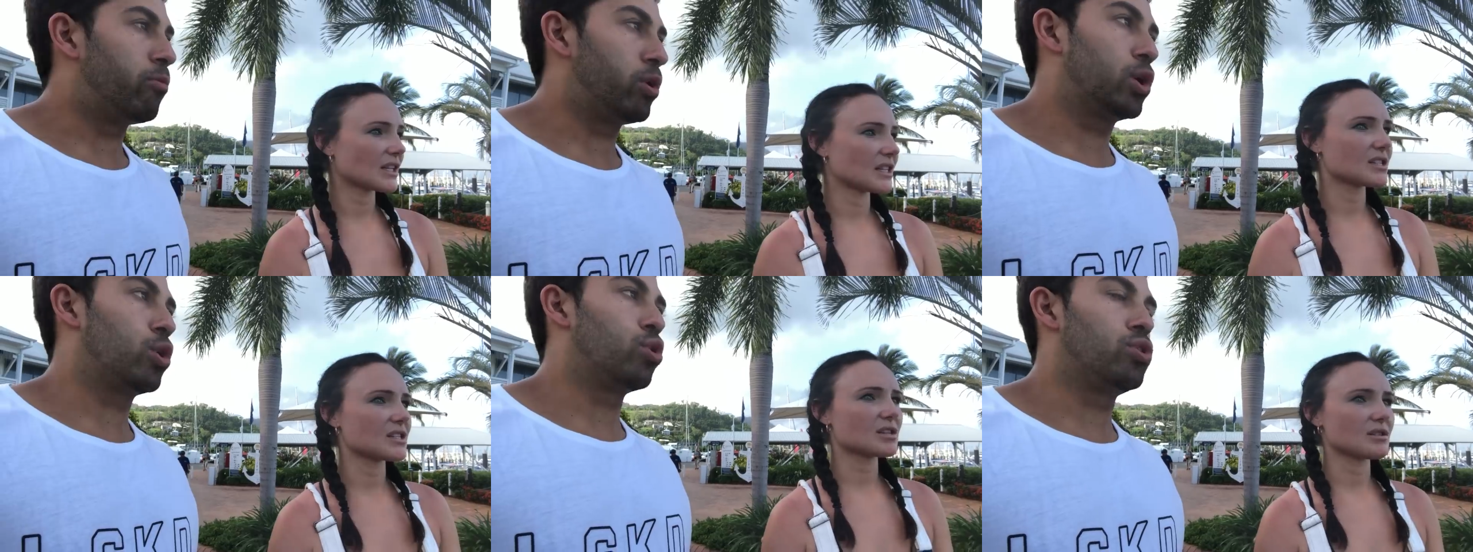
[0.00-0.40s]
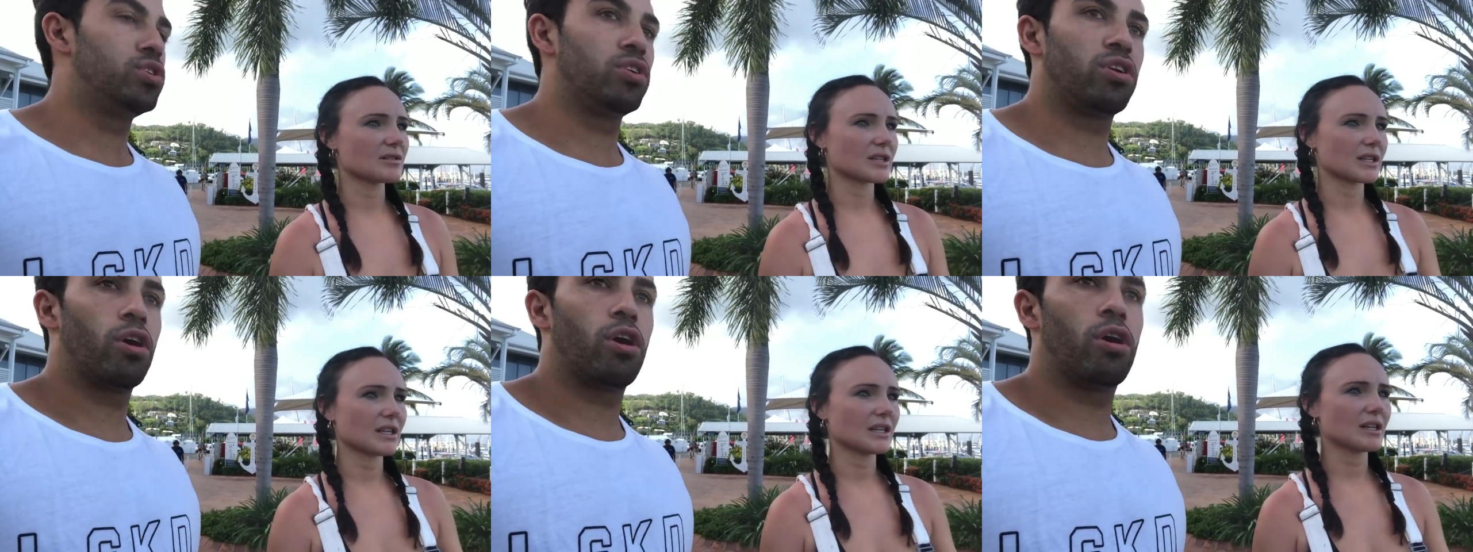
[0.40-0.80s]
Speaker 1: but we're good no
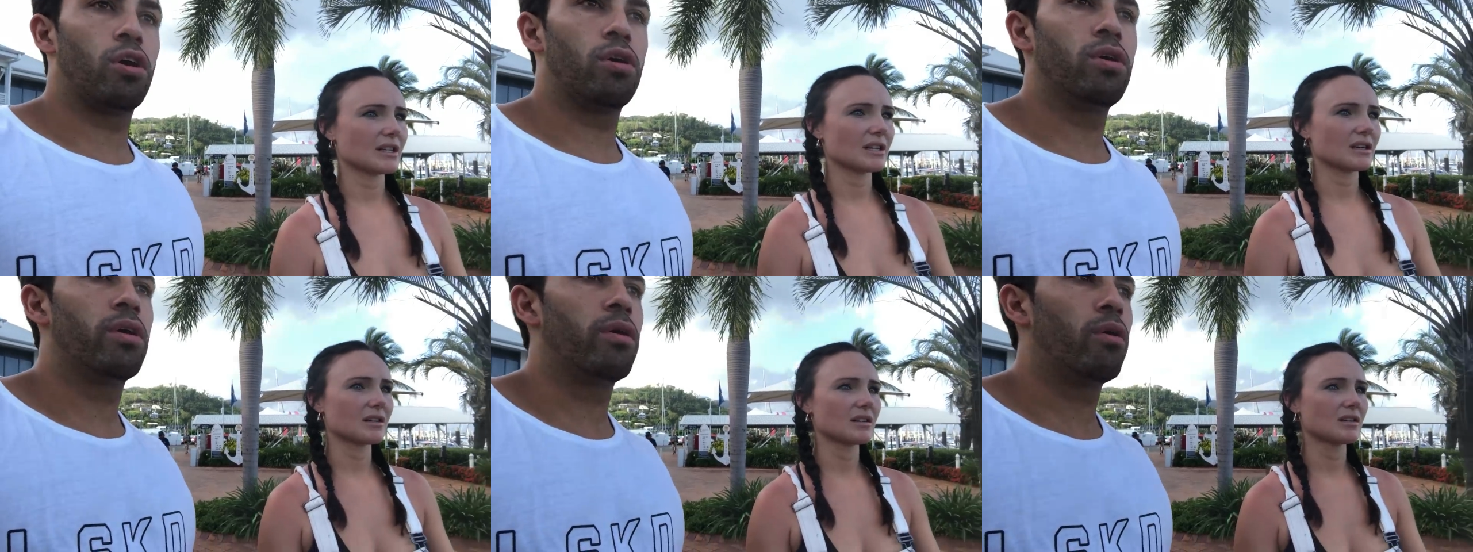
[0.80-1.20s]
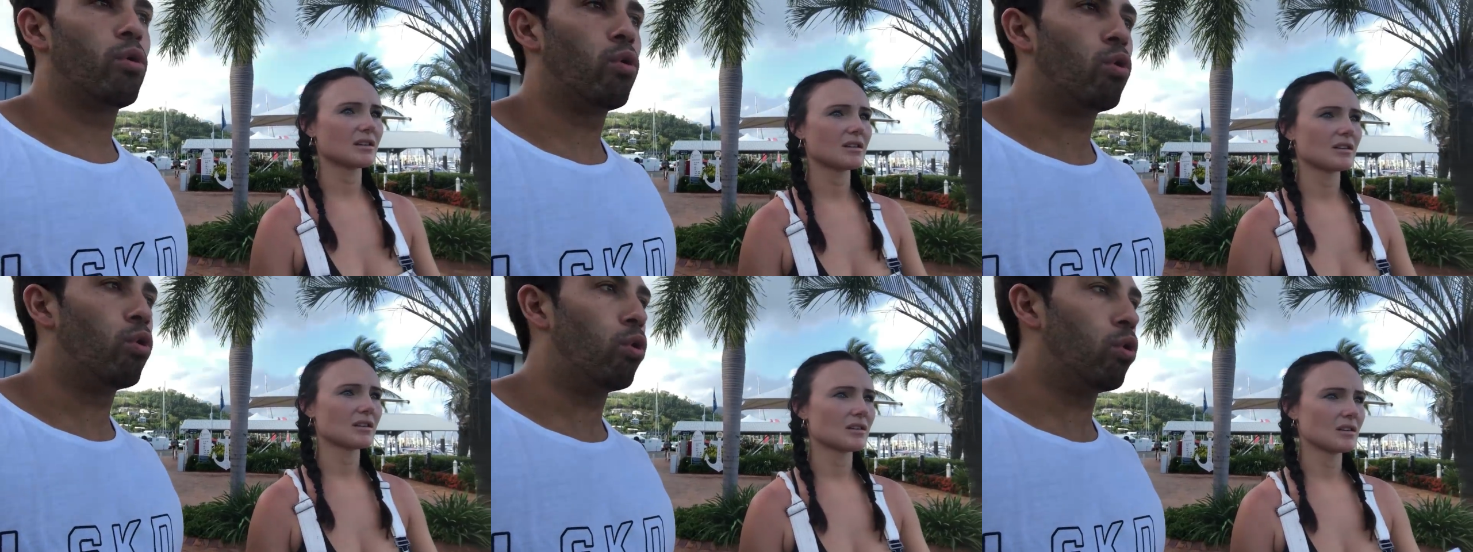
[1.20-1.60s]
to go,
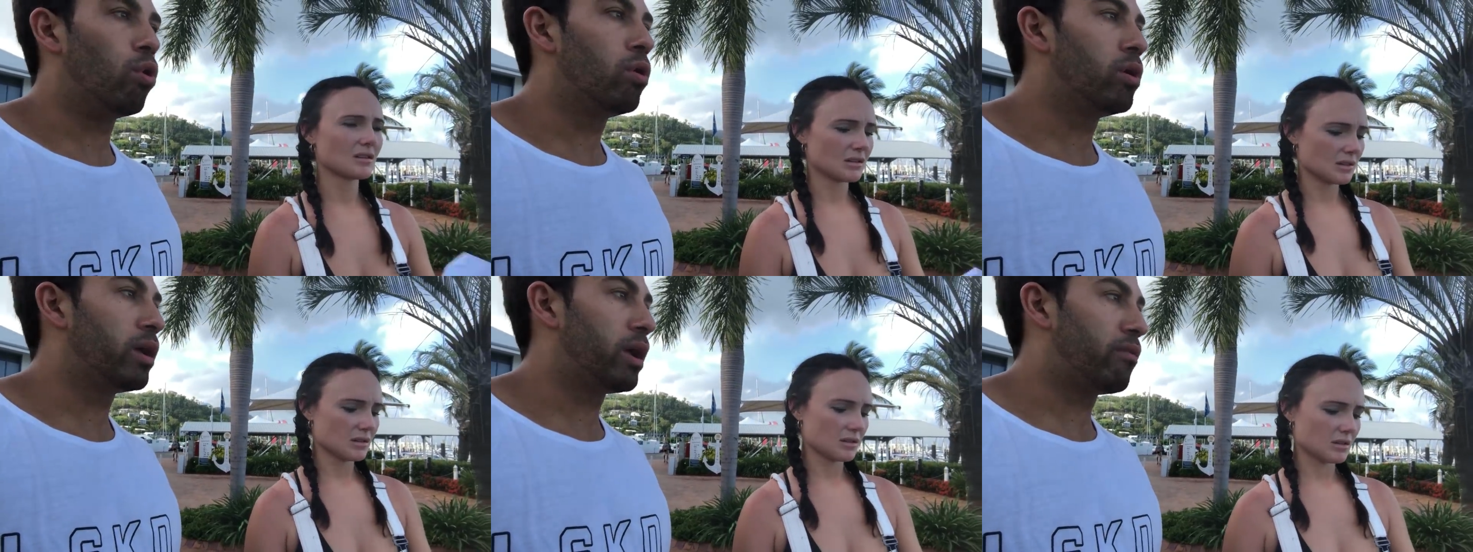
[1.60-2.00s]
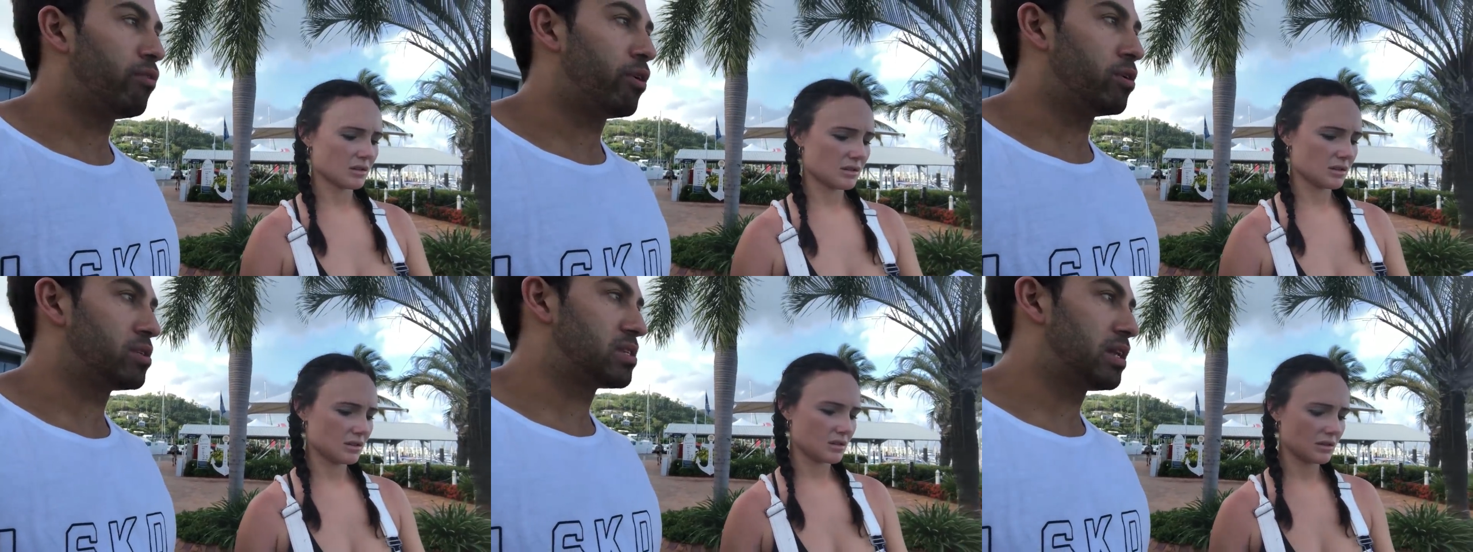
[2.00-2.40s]
or
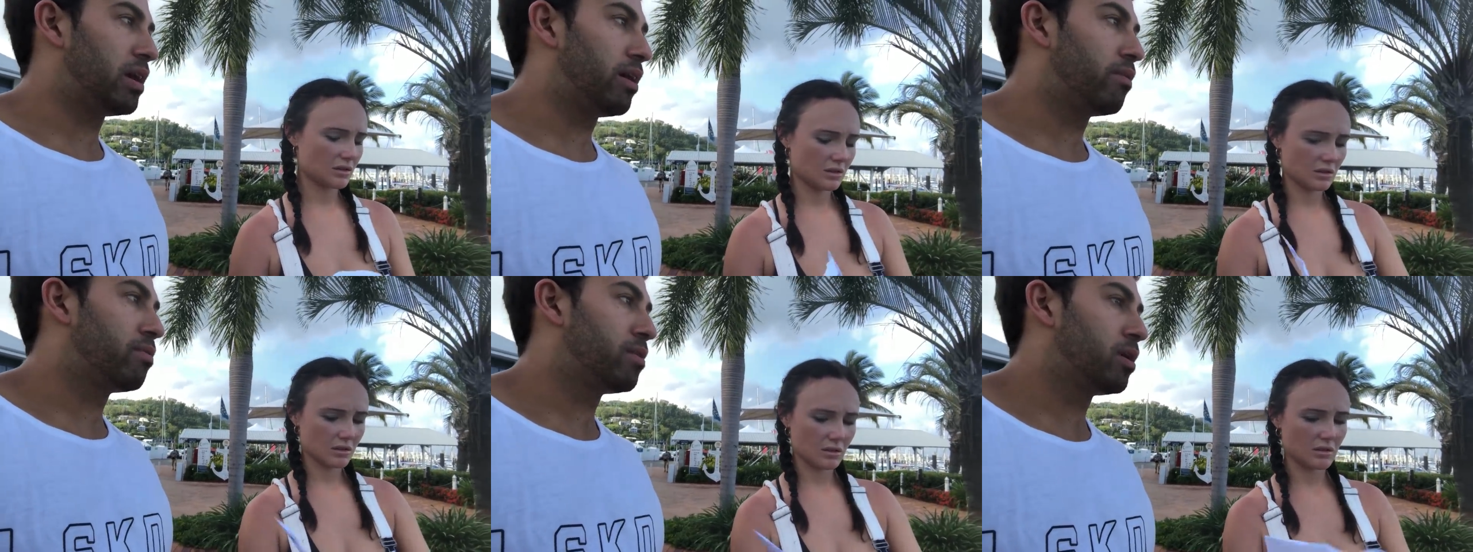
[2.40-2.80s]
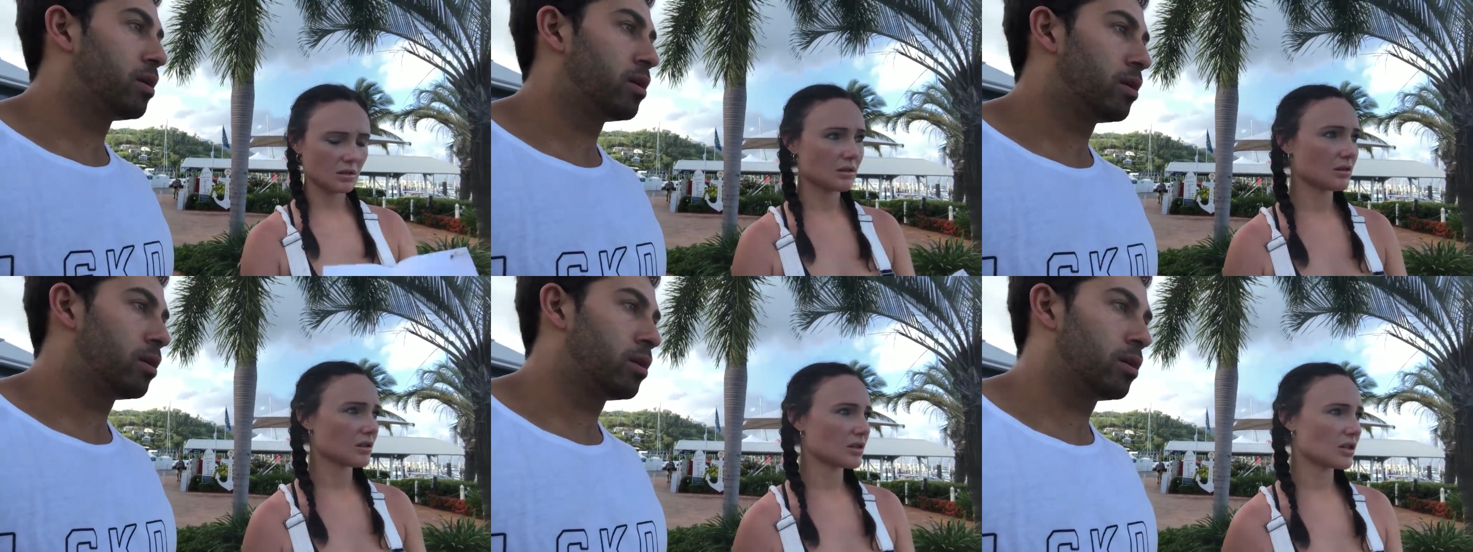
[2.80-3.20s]
everyone's
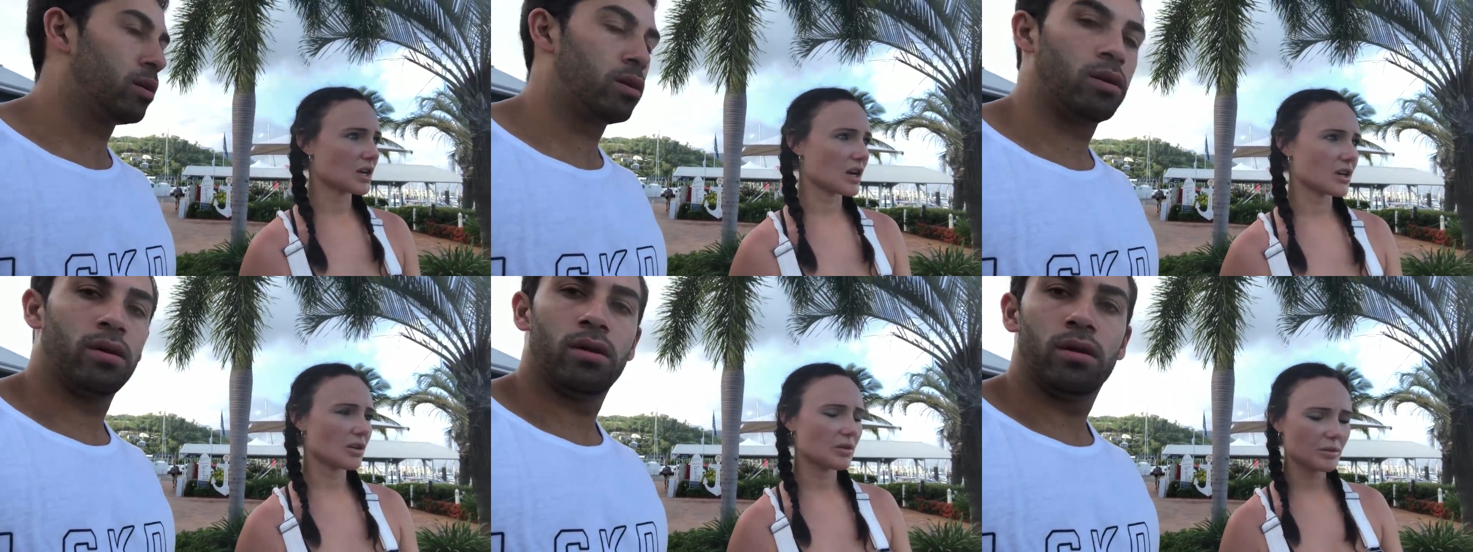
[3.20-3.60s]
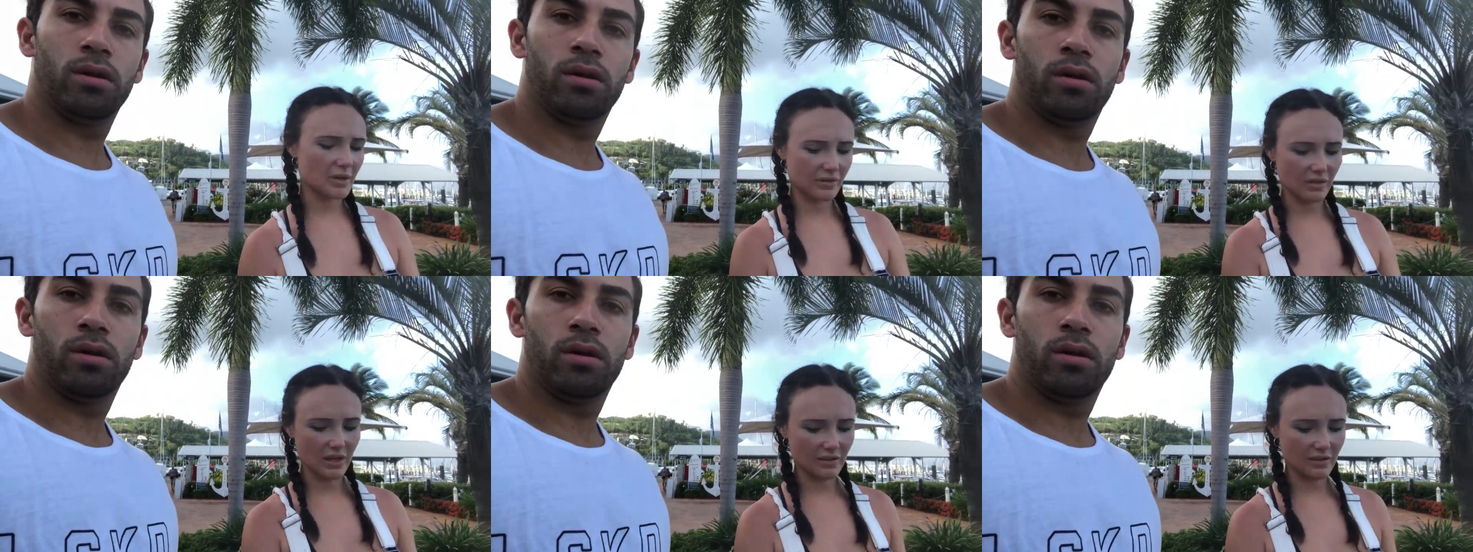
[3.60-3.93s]
left.
Speaker 2: No, no one would have